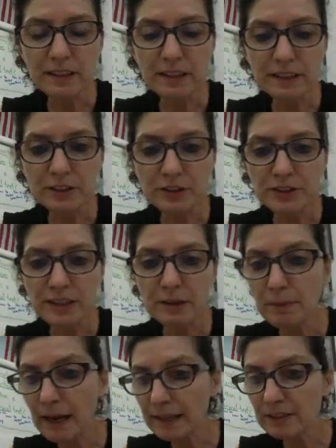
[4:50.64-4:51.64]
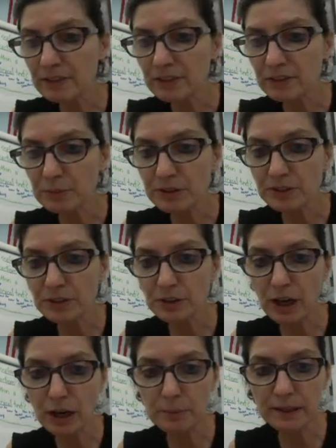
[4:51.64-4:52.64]
and electricity and magnetism are so
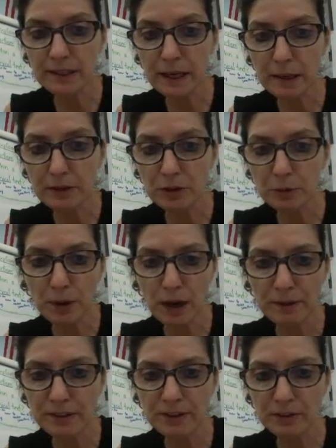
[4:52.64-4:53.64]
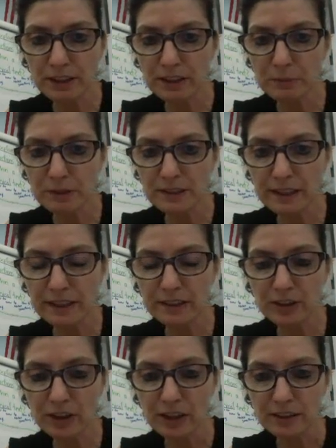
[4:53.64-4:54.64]
common that you probably don't give them a second
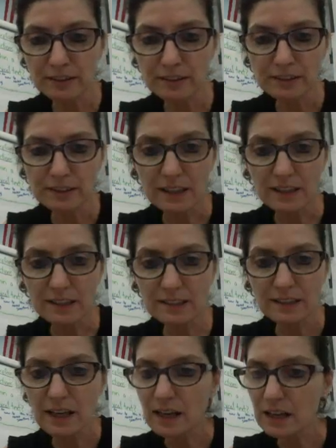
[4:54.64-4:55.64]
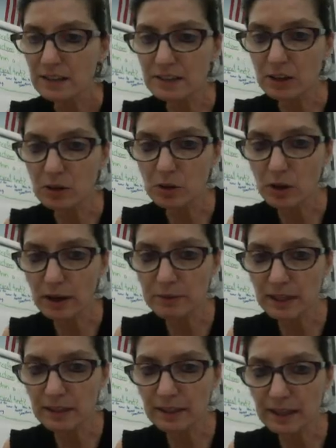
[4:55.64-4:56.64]
thought. So I'm
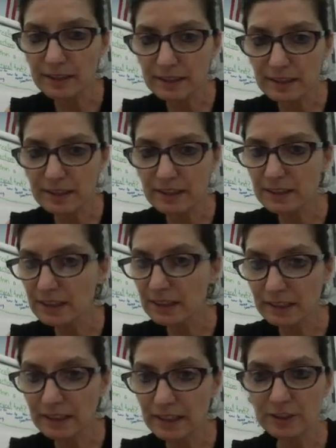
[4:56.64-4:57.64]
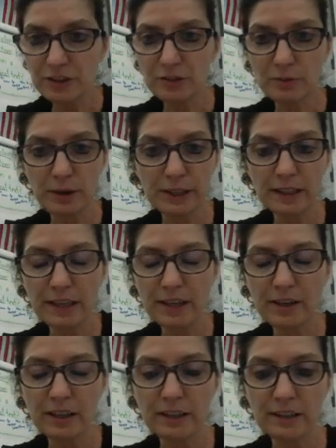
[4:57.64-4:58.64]
saying that this is a connection right
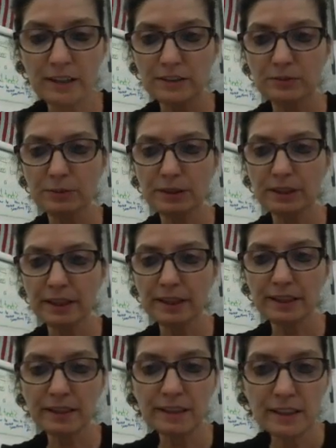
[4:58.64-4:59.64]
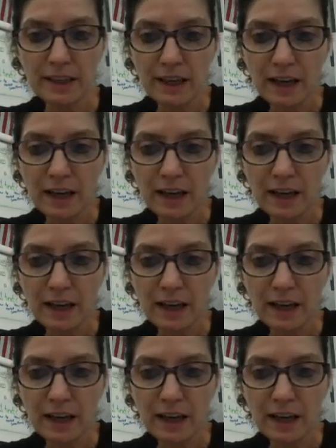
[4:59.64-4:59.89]
there, and that's related.